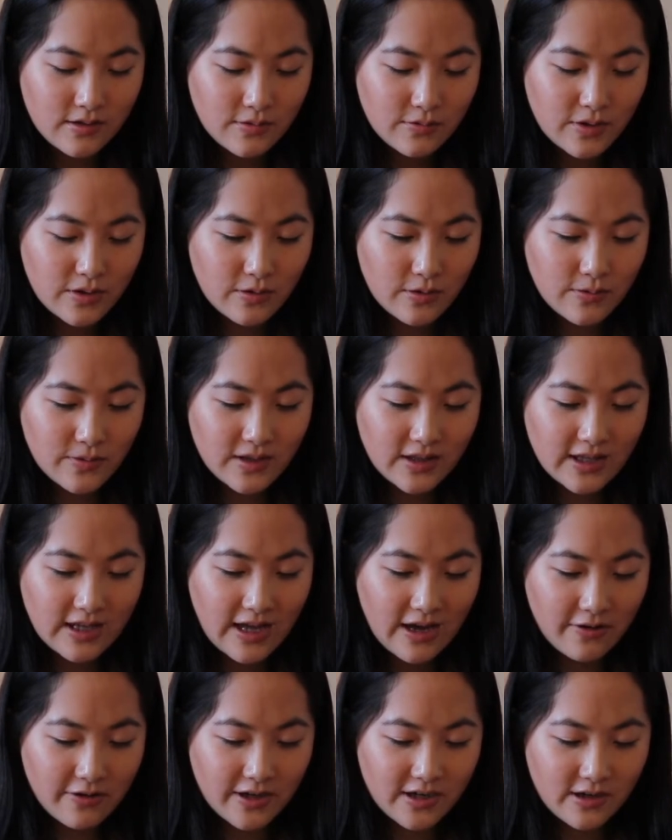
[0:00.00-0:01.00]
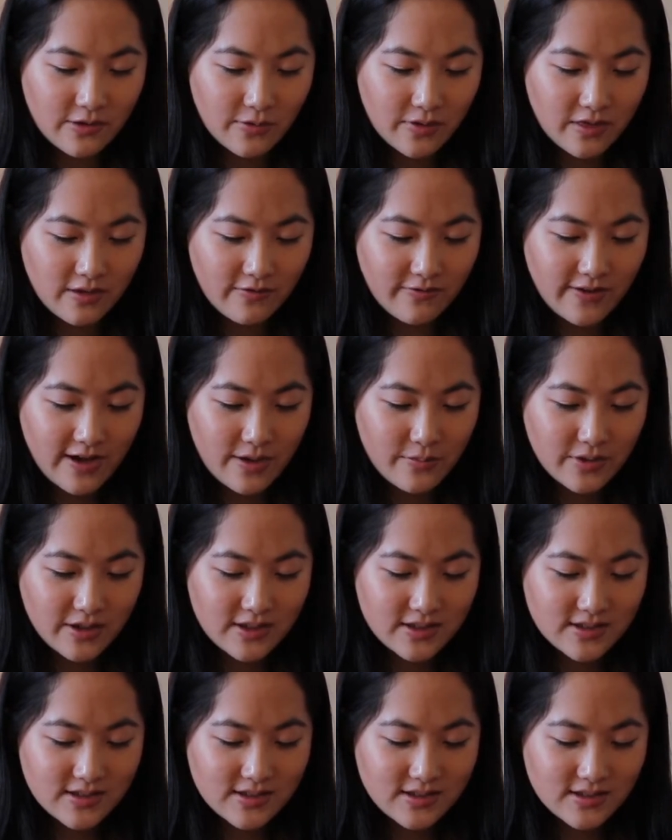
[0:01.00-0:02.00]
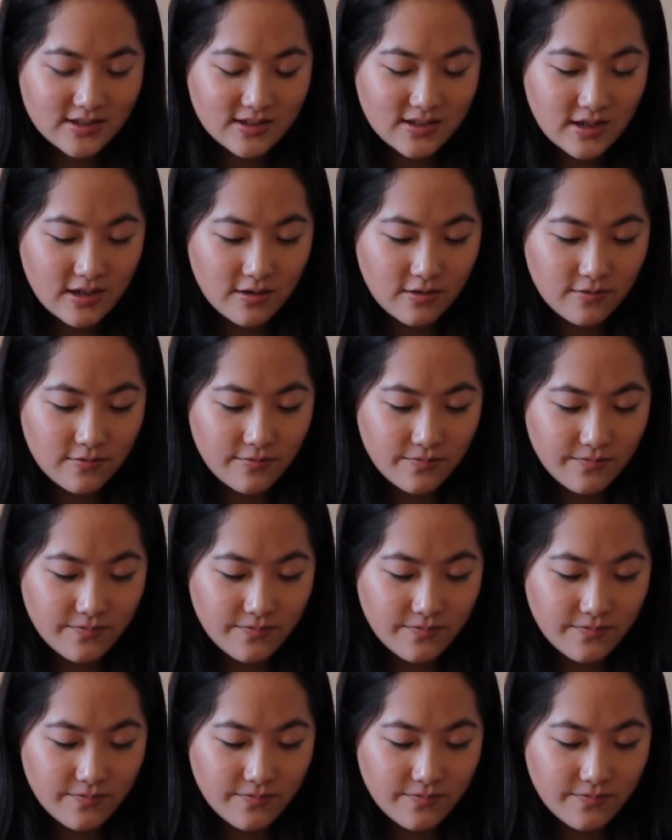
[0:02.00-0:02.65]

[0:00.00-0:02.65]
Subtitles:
we were really out here with the families, so.